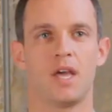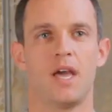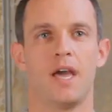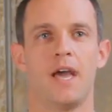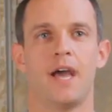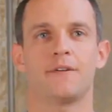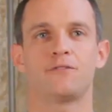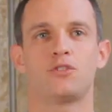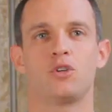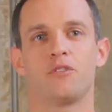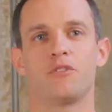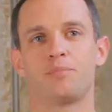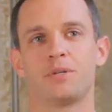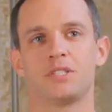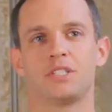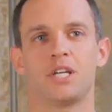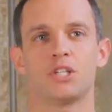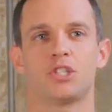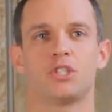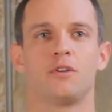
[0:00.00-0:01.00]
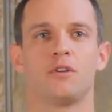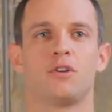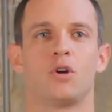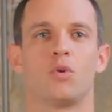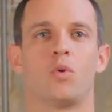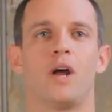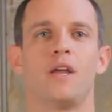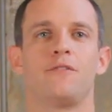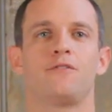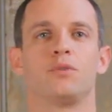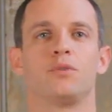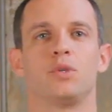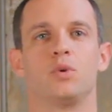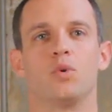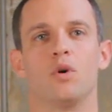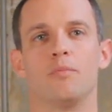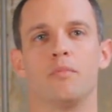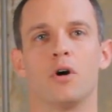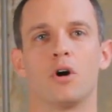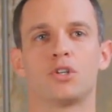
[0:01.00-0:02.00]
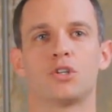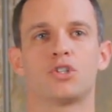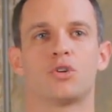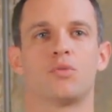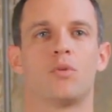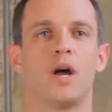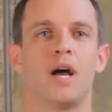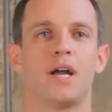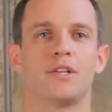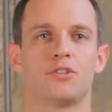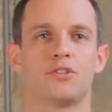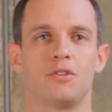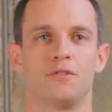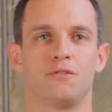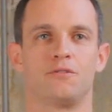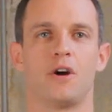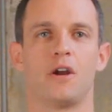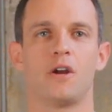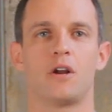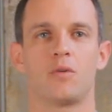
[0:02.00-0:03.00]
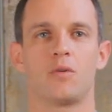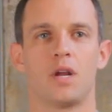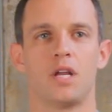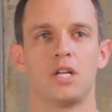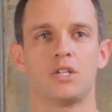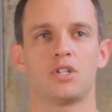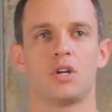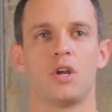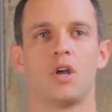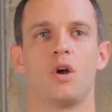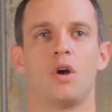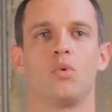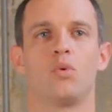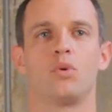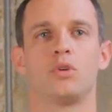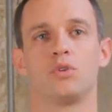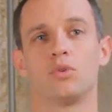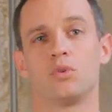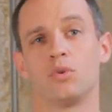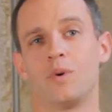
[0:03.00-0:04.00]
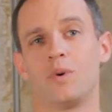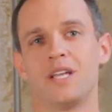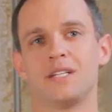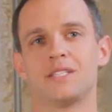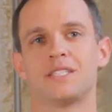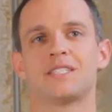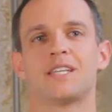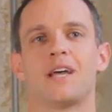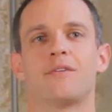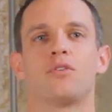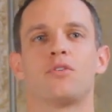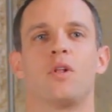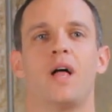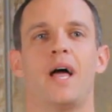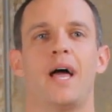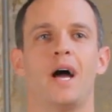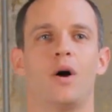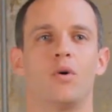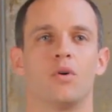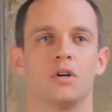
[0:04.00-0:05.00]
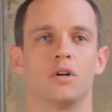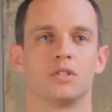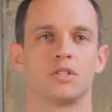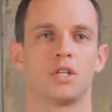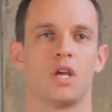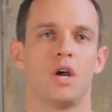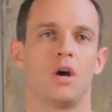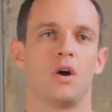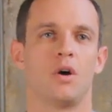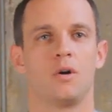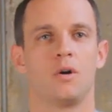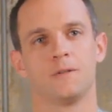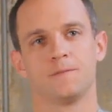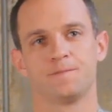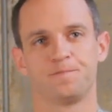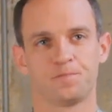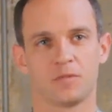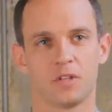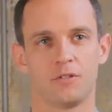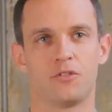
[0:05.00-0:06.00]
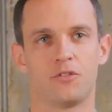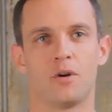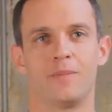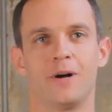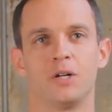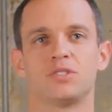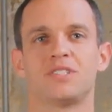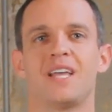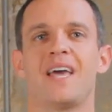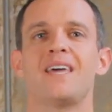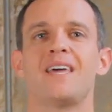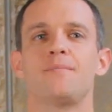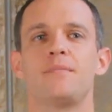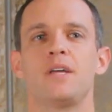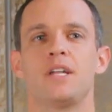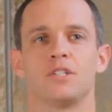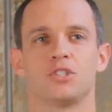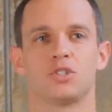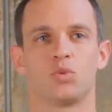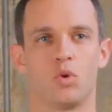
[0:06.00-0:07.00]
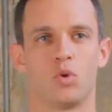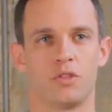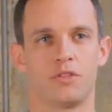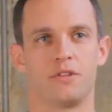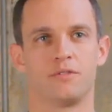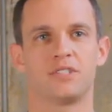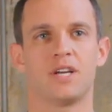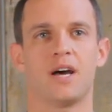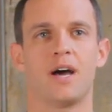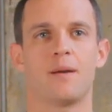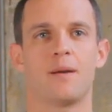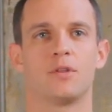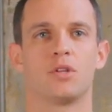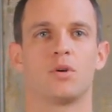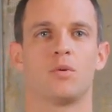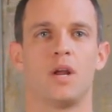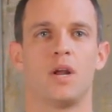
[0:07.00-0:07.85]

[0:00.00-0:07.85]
After you have possession of your rifle, you will march or ride to the firing range, where you will wait several hours for about 10 minutes worth of time on the